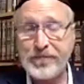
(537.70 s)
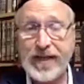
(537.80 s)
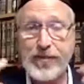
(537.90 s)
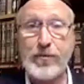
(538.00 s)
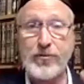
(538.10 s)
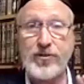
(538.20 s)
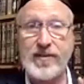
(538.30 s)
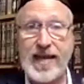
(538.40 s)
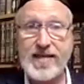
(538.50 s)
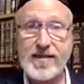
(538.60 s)
and you're able to
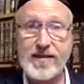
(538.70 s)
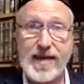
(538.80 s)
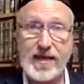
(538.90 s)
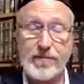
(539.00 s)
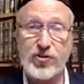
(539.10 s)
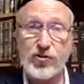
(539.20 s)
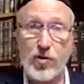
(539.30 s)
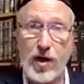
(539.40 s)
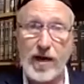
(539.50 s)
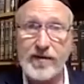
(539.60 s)
take them in
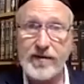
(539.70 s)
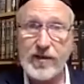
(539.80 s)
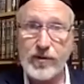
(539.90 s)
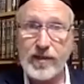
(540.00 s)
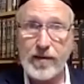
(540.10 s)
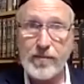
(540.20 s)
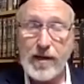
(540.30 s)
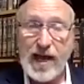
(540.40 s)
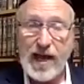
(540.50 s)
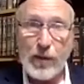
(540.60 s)
stride and deal with them,
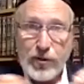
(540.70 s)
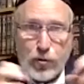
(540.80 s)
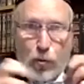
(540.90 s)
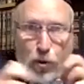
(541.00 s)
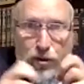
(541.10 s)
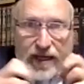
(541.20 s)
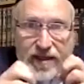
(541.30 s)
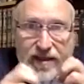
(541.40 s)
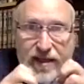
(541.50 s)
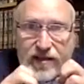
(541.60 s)
and when you're all like
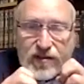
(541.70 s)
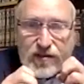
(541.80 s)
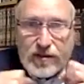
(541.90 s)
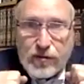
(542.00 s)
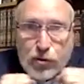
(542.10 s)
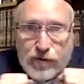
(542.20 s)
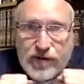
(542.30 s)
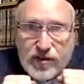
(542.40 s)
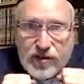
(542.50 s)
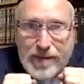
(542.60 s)
this,
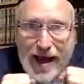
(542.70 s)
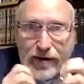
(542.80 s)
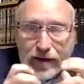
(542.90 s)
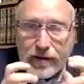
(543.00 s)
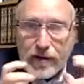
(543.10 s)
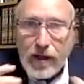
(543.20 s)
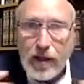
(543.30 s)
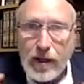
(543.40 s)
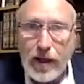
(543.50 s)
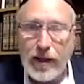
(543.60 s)
nervous about it
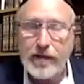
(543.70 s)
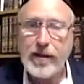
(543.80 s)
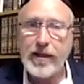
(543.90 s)
and